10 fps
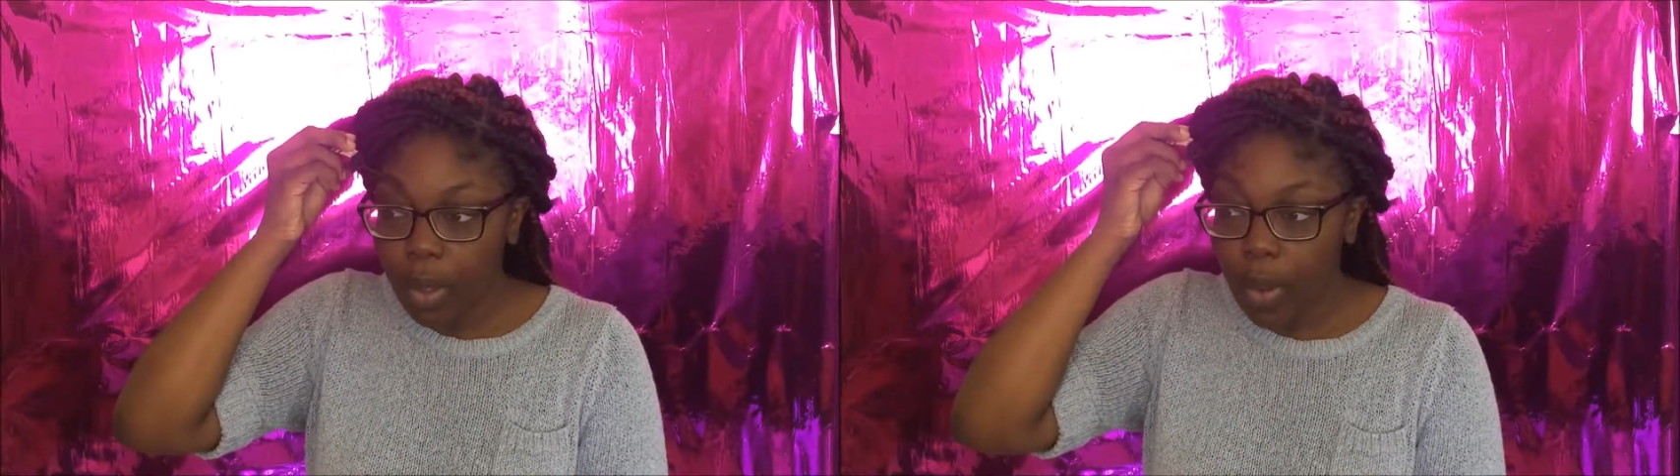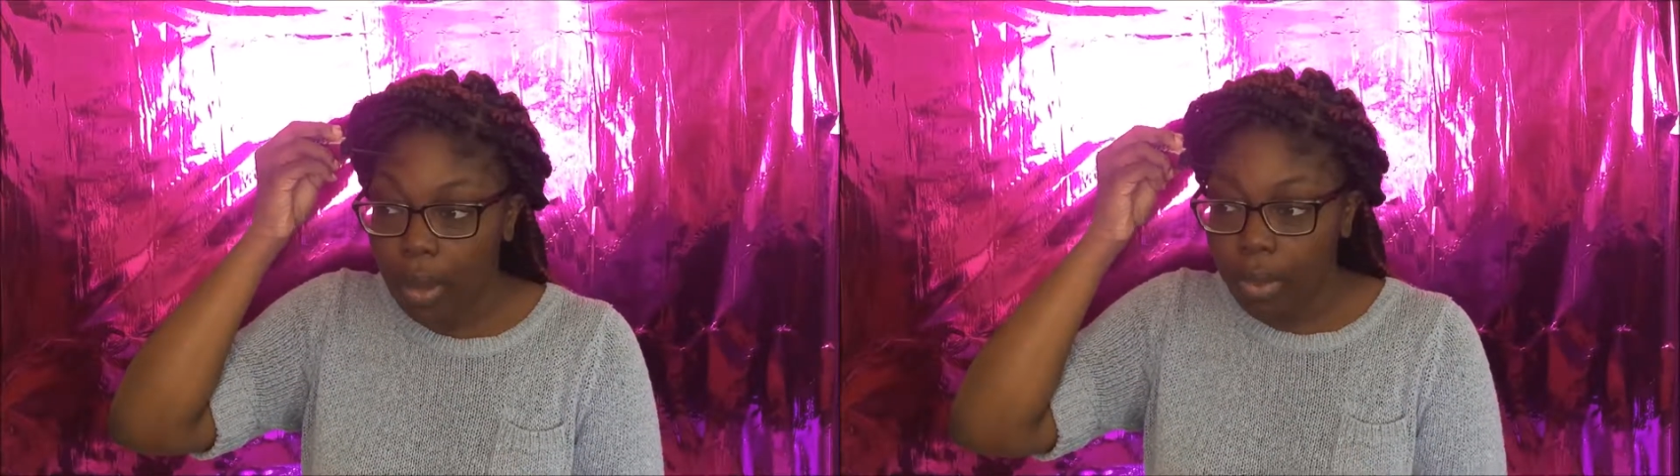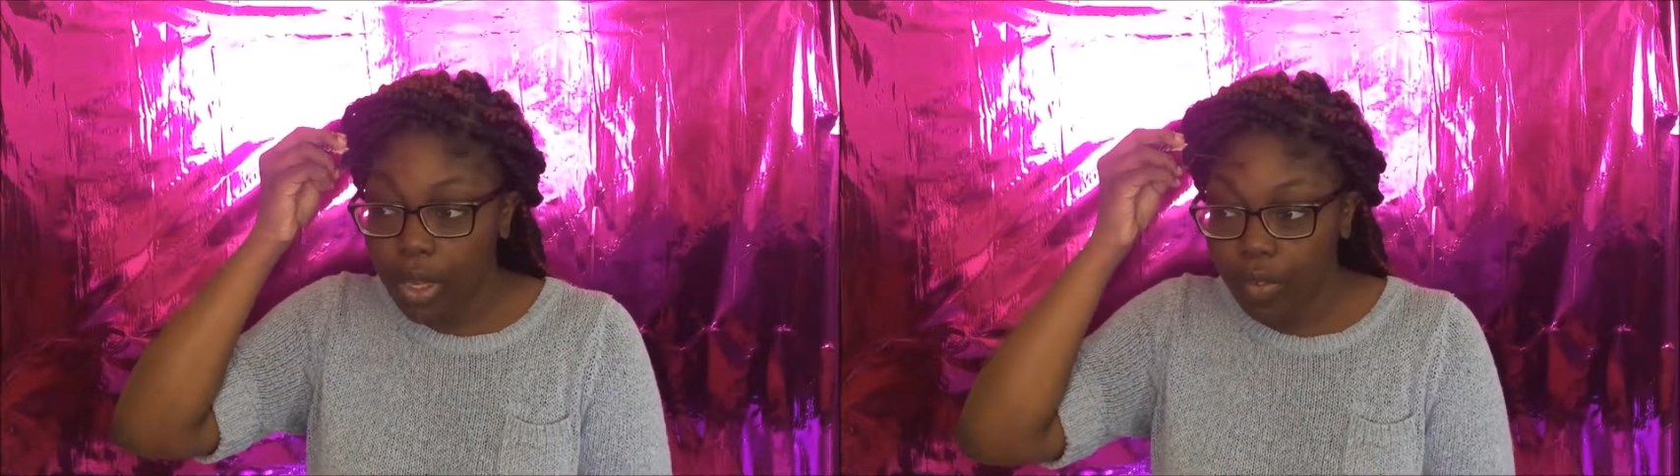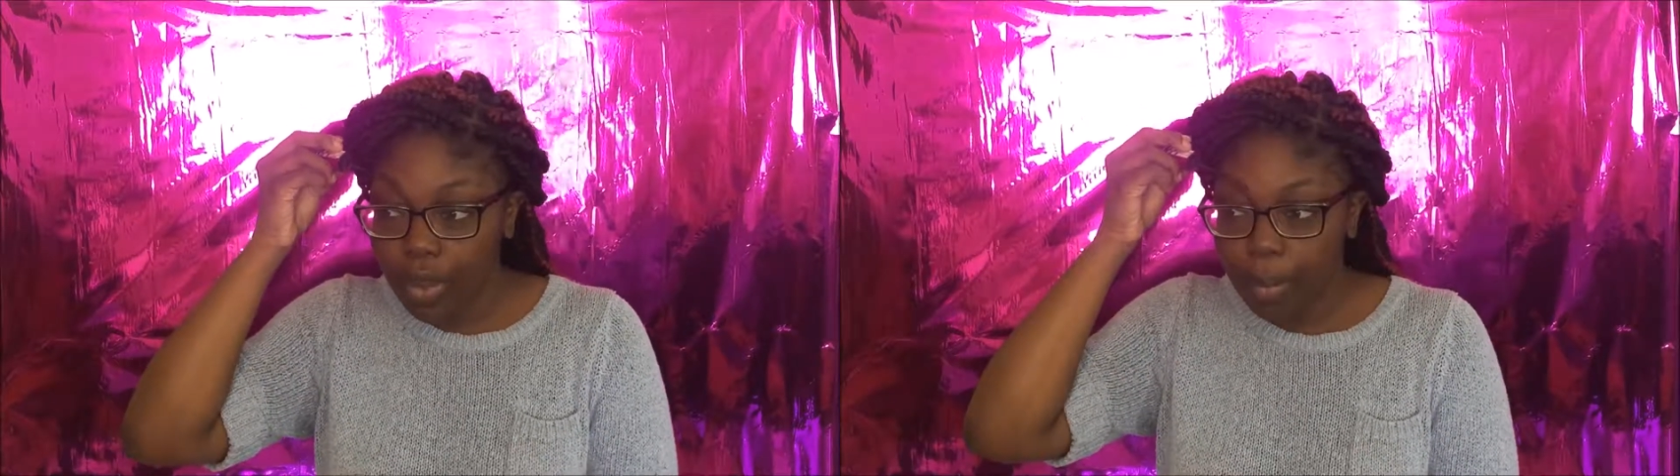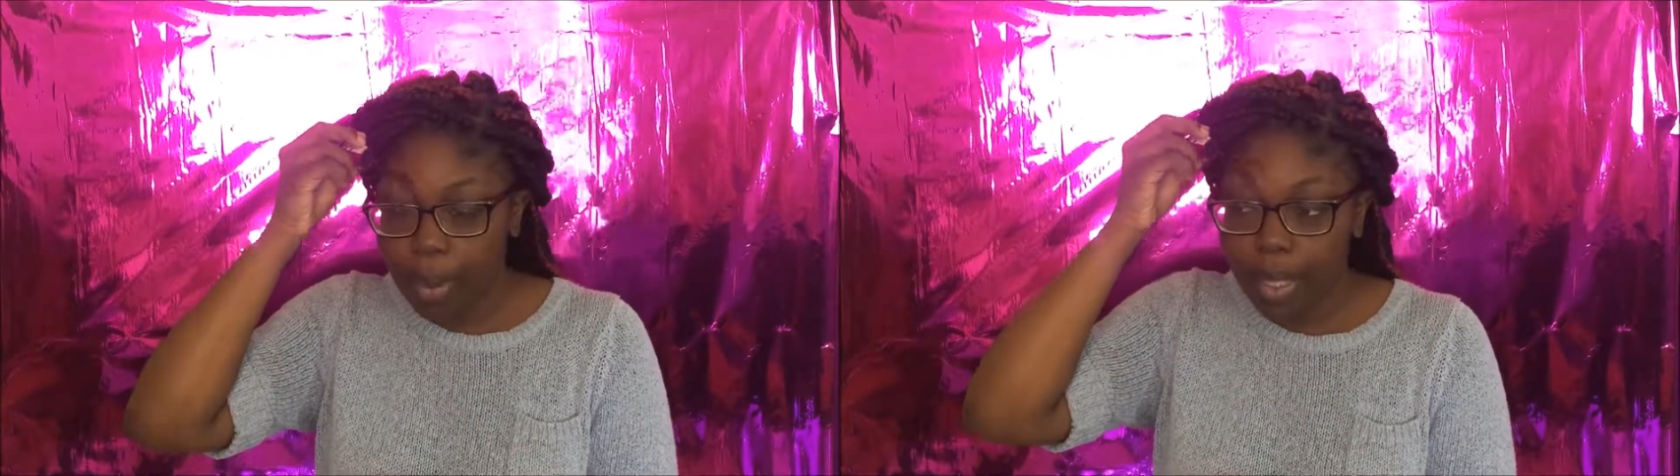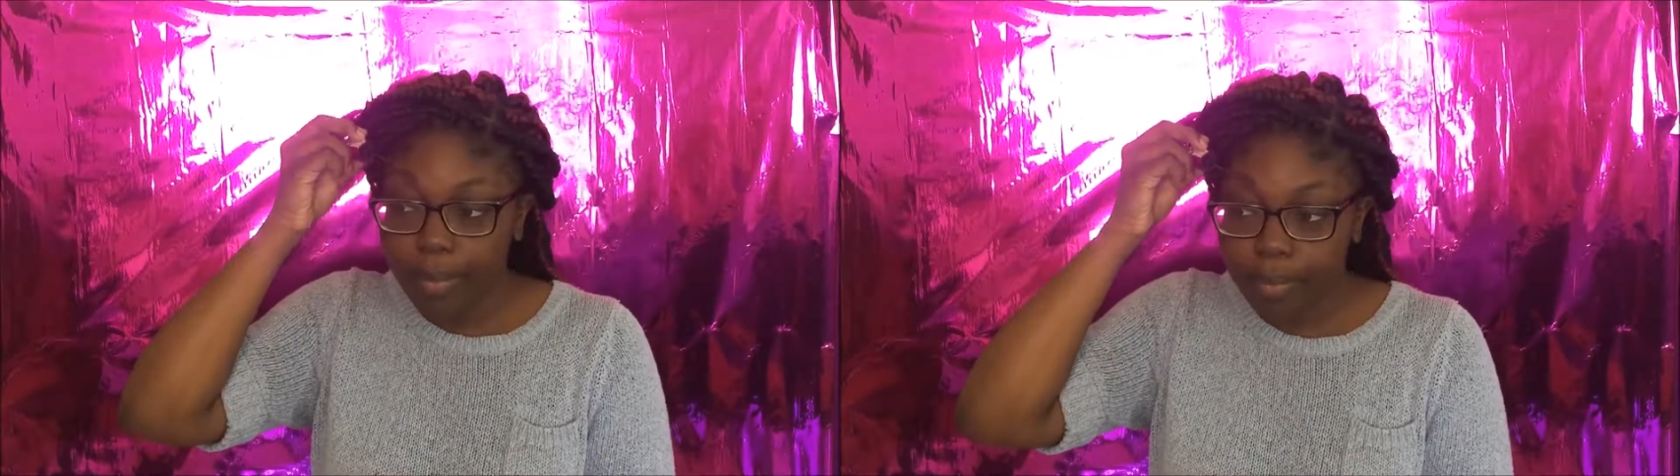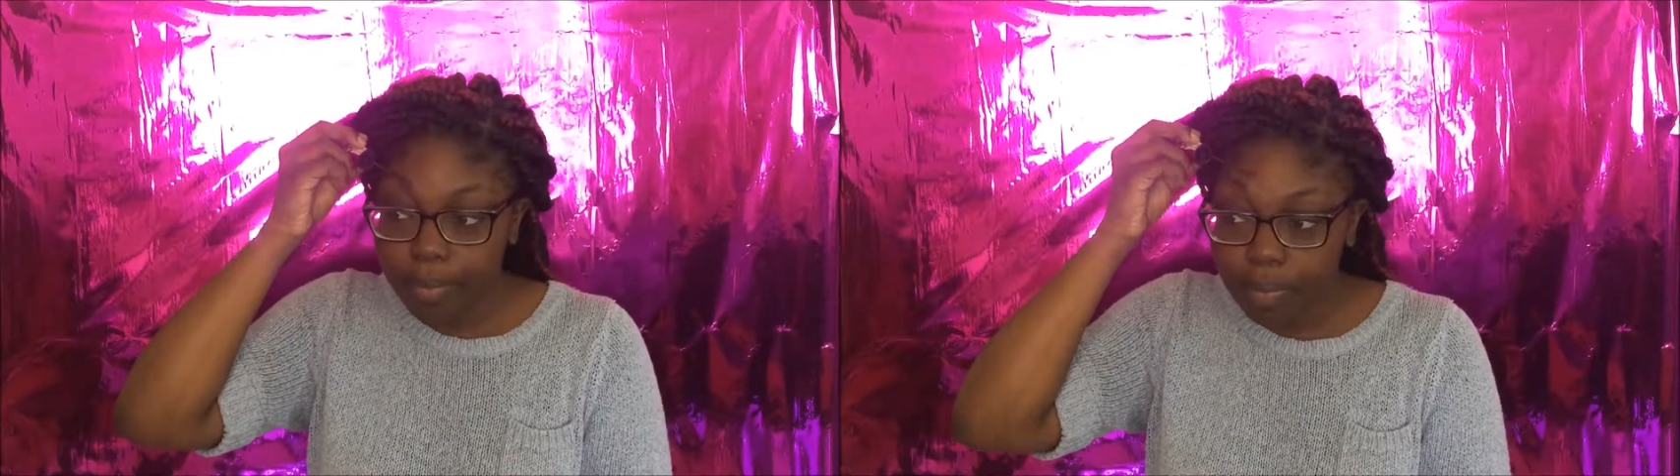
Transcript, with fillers: Well, I'm looking at here, but